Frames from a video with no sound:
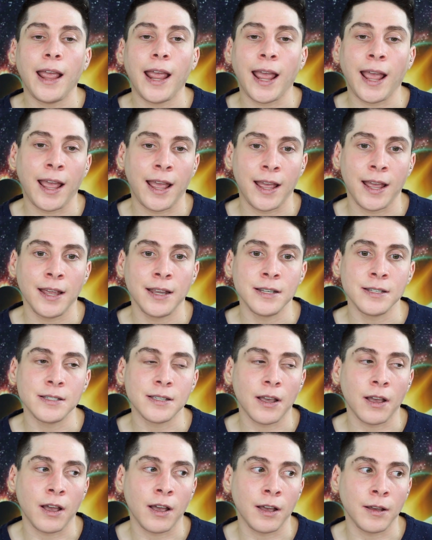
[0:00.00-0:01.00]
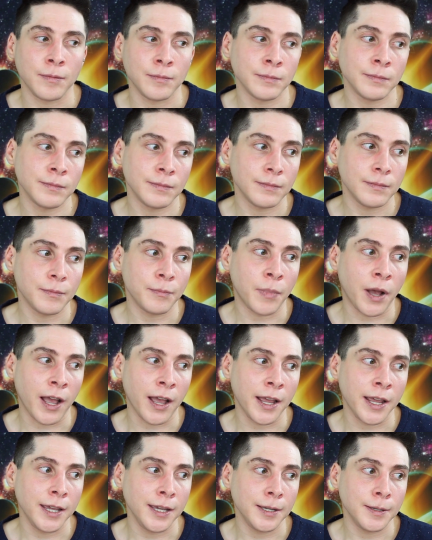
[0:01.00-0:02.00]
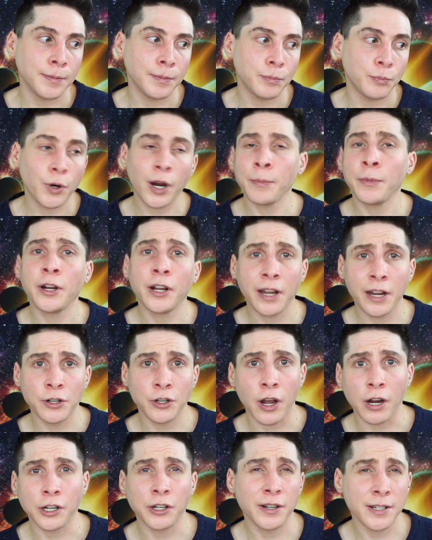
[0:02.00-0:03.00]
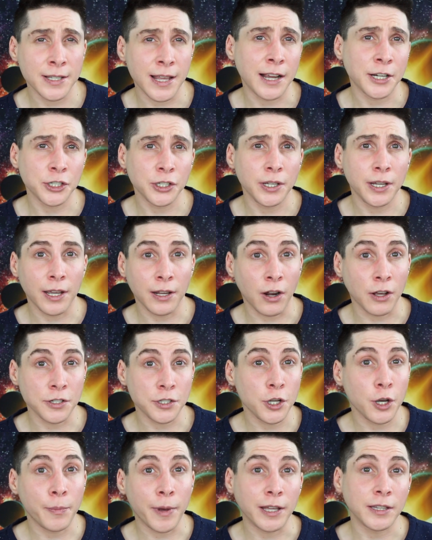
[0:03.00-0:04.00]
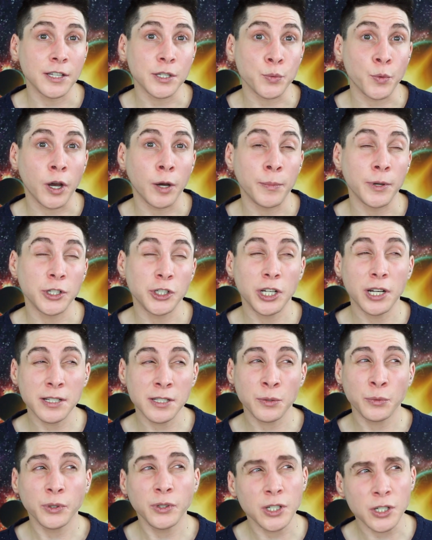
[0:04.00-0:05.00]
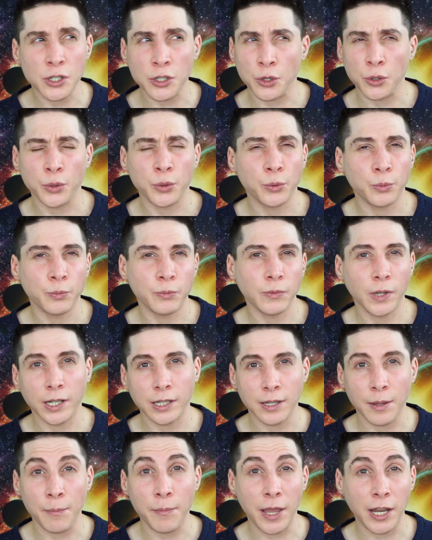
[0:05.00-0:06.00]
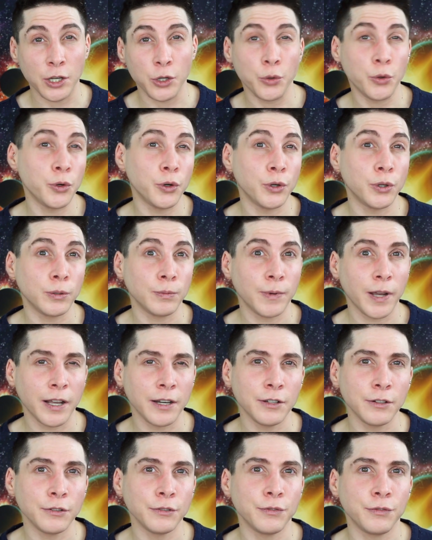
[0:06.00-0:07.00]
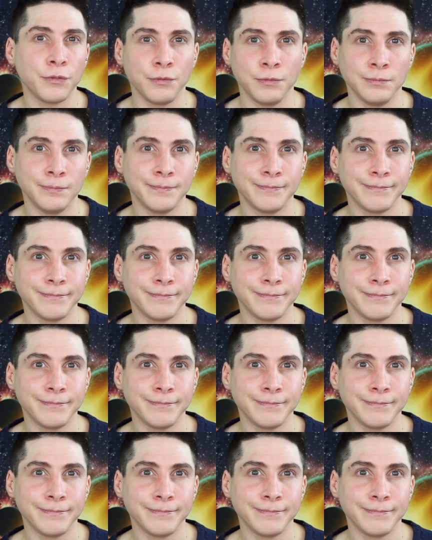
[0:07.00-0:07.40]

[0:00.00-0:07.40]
And my primary care doctor is actually an osteopath as well, but she doesn't really do like the manual kind of